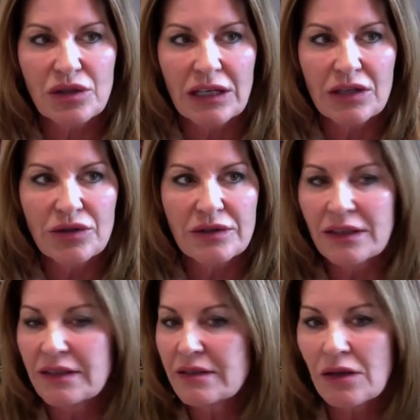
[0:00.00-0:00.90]
changes
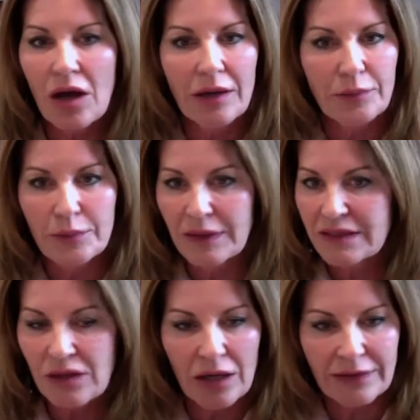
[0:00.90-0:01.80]

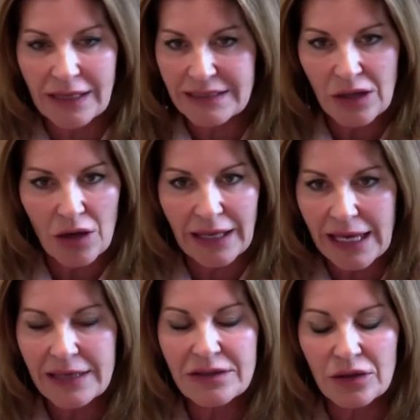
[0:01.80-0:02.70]
that's not
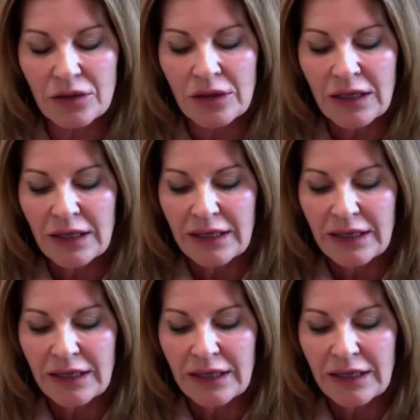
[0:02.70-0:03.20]
cancer.